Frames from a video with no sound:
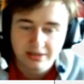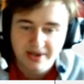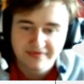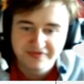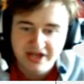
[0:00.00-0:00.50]

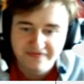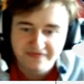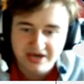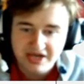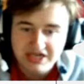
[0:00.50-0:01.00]
Medvedev
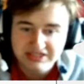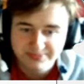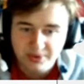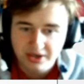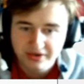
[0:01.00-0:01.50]
and his
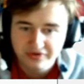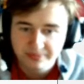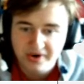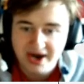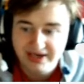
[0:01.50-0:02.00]
part of the
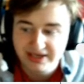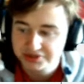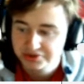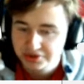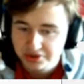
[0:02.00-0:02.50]

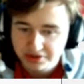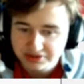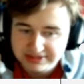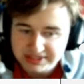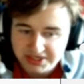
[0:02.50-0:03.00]
bracket. You
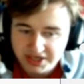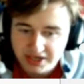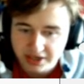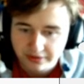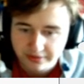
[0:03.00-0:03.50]
could see it
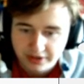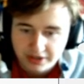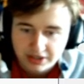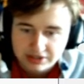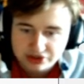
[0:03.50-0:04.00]
here.
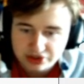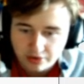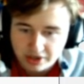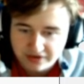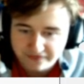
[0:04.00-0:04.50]

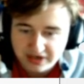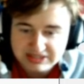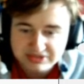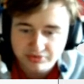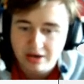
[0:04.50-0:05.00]
So, in the
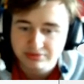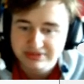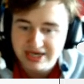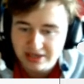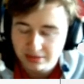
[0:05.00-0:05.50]
first round,
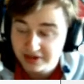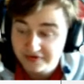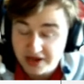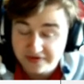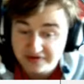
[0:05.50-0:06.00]
Daniil
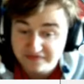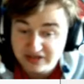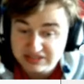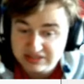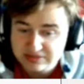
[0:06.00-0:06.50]
Medvedev
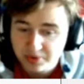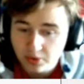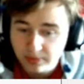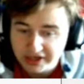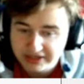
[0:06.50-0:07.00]
defeated
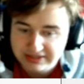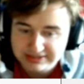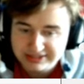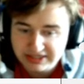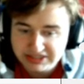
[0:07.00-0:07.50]
Bublik
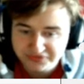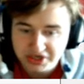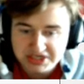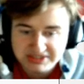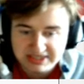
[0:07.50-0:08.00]

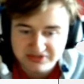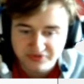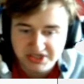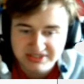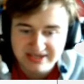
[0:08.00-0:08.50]
6-3,
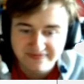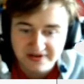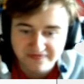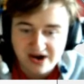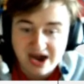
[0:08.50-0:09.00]

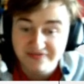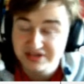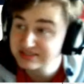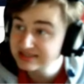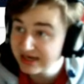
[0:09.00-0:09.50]
6-3, 7-5.
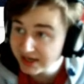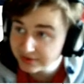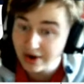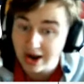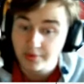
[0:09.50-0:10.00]
In the
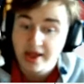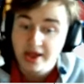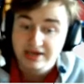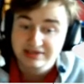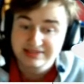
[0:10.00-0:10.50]
second round,
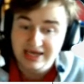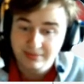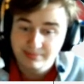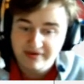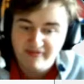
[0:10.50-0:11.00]

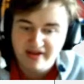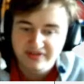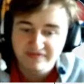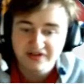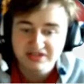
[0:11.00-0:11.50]
Daniil Medvedev
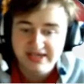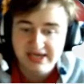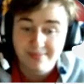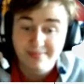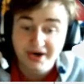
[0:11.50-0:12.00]
defeating
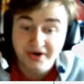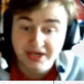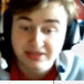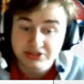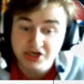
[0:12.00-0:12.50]

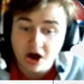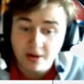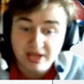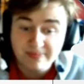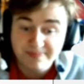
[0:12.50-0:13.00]
American
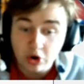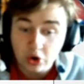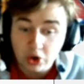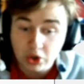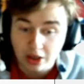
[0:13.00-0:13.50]
Tommy
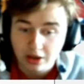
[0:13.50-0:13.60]
Paul.